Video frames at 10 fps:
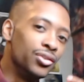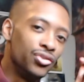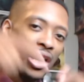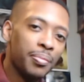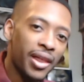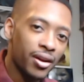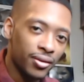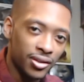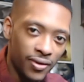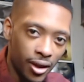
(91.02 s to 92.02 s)
drop a like on
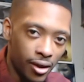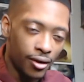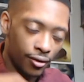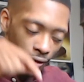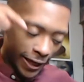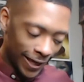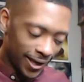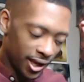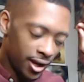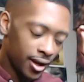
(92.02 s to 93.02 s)
this video
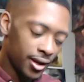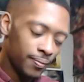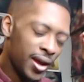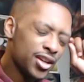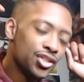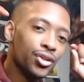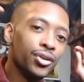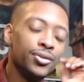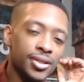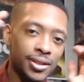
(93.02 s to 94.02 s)
and make sure
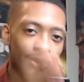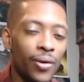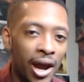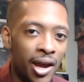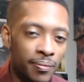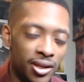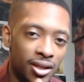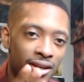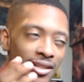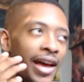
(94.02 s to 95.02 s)
you subscribe
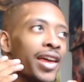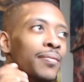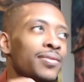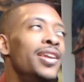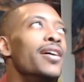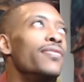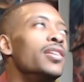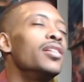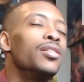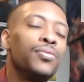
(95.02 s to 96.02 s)
because I am
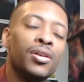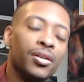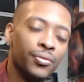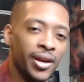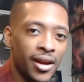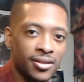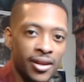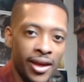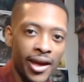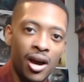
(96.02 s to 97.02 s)
definitely going to react to
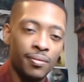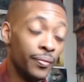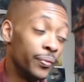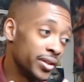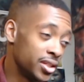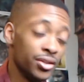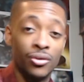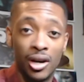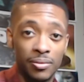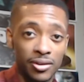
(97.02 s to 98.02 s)
that album once it
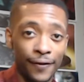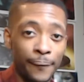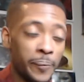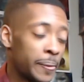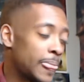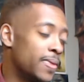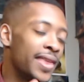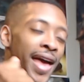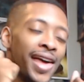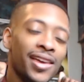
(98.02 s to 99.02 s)
drops.
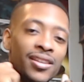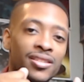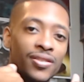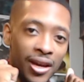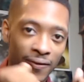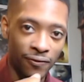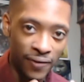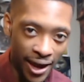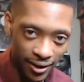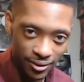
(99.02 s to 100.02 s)
That is a
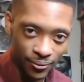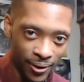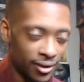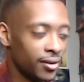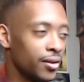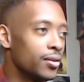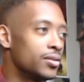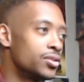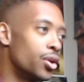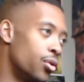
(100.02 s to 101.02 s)
fact right there.
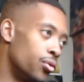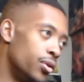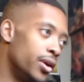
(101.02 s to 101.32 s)
So